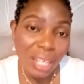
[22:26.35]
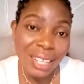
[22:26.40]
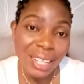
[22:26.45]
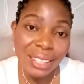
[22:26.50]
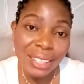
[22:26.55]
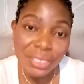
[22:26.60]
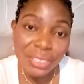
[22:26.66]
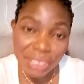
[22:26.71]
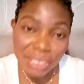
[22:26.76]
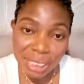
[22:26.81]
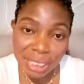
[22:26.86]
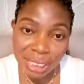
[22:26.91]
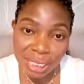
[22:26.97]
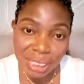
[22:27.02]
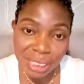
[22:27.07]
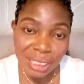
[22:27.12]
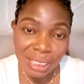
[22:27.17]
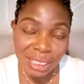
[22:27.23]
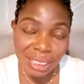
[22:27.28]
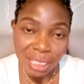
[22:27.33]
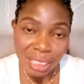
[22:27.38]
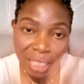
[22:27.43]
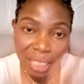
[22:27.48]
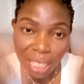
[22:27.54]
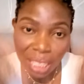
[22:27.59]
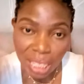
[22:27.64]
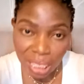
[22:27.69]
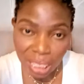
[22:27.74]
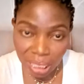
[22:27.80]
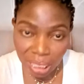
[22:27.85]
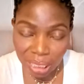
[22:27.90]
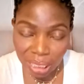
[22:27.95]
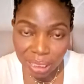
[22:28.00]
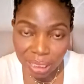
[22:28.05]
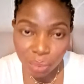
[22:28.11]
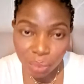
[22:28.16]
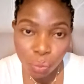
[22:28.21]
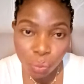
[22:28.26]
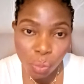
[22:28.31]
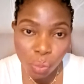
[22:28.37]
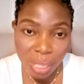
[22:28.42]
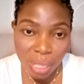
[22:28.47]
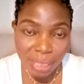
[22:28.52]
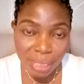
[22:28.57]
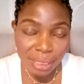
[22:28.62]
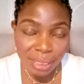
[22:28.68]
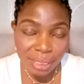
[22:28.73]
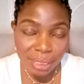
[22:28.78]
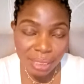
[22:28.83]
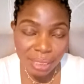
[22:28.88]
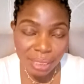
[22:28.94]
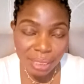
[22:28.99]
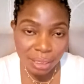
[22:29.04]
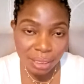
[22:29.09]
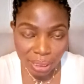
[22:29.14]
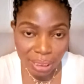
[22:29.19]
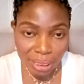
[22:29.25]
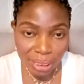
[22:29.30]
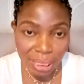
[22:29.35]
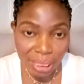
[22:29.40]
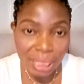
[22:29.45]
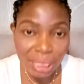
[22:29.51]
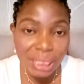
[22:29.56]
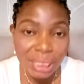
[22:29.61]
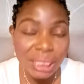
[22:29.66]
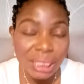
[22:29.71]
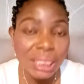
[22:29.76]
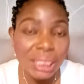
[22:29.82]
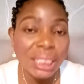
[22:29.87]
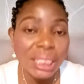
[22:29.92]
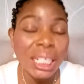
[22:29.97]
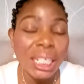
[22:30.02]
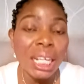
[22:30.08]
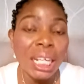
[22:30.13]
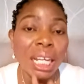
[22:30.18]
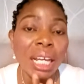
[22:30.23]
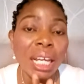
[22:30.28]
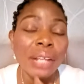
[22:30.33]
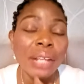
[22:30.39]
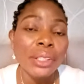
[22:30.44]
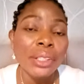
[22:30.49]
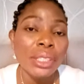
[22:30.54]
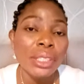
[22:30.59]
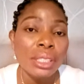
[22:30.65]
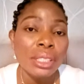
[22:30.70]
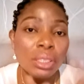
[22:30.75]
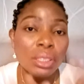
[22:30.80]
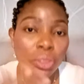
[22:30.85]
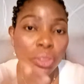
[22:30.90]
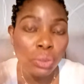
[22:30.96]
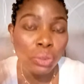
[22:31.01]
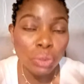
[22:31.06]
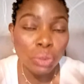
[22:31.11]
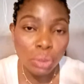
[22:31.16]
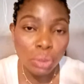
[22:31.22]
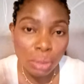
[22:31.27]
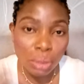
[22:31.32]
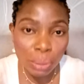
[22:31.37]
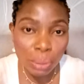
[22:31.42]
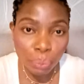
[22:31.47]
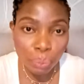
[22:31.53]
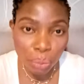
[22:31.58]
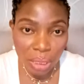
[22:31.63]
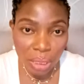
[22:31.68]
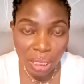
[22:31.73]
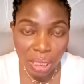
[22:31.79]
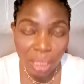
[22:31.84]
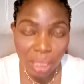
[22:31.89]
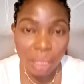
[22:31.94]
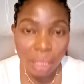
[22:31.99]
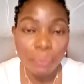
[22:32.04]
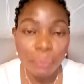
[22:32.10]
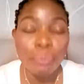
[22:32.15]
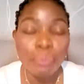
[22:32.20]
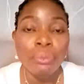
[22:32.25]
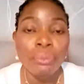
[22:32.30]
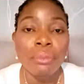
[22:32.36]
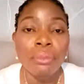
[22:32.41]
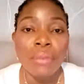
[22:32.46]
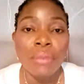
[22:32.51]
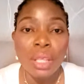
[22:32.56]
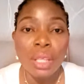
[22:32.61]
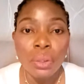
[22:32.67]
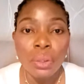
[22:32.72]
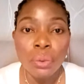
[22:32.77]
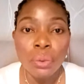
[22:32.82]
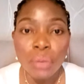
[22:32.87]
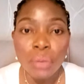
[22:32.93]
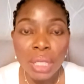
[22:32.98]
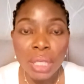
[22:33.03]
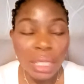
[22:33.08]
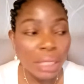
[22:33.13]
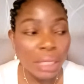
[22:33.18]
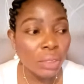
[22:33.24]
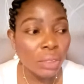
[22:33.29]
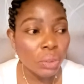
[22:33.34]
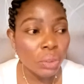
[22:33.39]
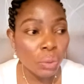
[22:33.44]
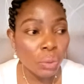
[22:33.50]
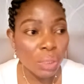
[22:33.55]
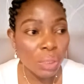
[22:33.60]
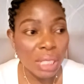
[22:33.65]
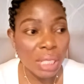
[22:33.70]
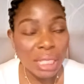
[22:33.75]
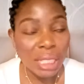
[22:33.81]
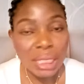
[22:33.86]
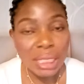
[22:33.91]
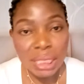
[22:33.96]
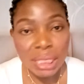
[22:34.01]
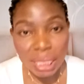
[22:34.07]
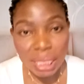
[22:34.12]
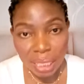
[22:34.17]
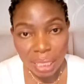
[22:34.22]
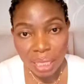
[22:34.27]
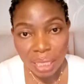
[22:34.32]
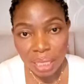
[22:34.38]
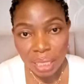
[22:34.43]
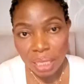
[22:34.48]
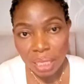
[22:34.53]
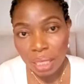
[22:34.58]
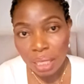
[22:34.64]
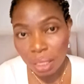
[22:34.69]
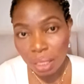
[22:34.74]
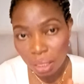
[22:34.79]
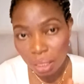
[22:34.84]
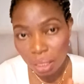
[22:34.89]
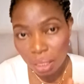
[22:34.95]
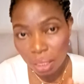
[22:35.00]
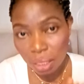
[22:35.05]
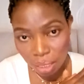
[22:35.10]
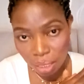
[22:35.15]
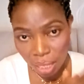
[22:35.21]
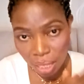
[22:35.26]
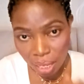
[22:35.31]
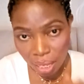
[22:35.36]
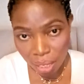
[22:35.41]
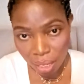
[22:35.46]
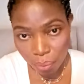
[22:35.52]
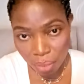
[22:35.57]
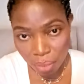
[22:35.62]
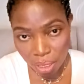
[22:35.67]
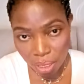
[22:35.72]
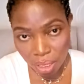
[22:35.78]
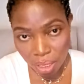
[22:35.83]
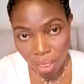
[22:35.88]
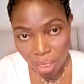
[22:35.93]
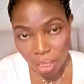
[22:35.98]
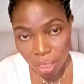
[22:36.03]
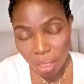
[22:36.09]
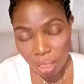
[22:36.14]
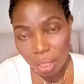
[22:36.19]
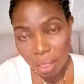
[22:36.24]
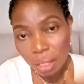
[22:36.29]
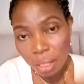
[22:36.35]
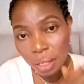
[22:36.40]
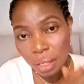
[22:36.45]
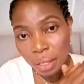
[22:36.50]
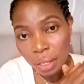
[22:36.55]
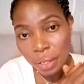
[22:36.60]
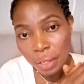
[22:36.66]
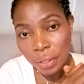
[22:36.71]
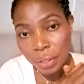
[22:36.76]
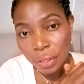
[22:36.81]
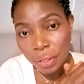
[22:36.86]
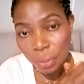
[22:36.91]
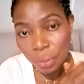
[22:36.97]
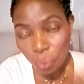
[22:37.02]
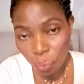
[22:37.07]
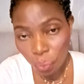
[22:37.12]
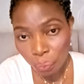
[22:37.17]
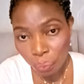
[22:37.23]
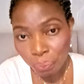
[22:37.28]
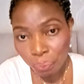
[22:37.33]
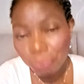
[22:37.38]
reading, learning words, understanding, to speaking. Okay, so na there in na be the in you.